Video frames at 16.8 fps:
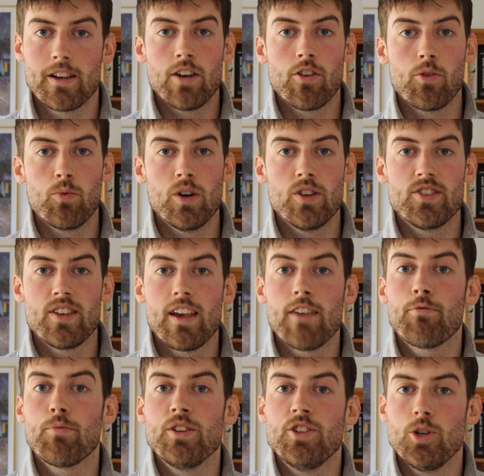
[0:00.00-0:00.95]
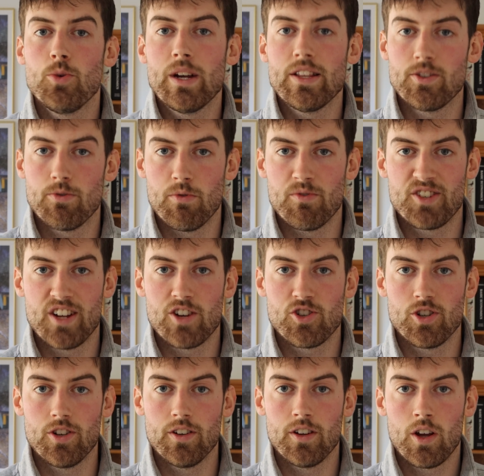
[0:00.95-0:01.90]
In other words, if we do enter a
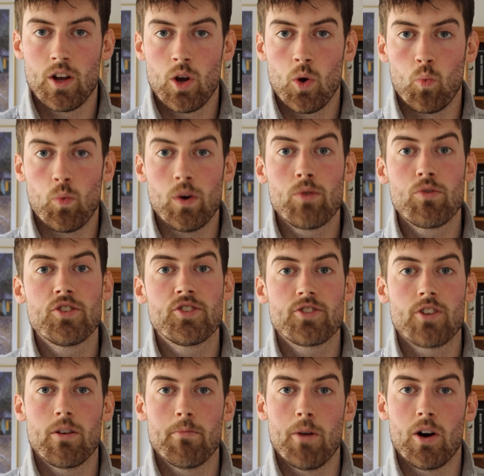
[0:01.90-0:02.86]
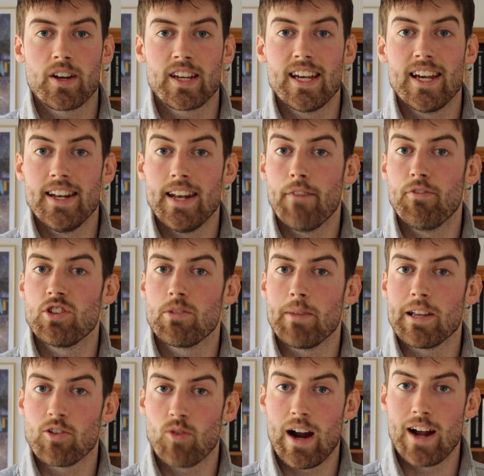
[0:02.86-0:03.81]
recession, will the stock market
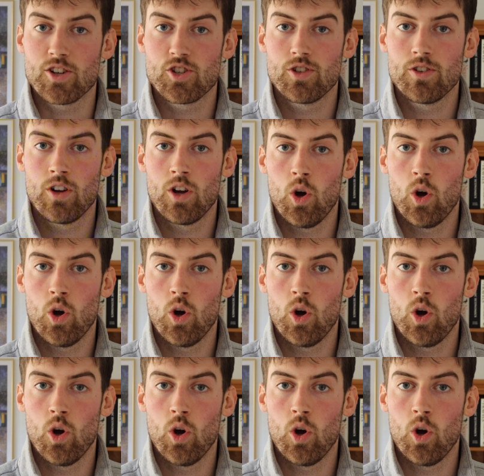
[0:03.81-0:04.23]
inevitably crash,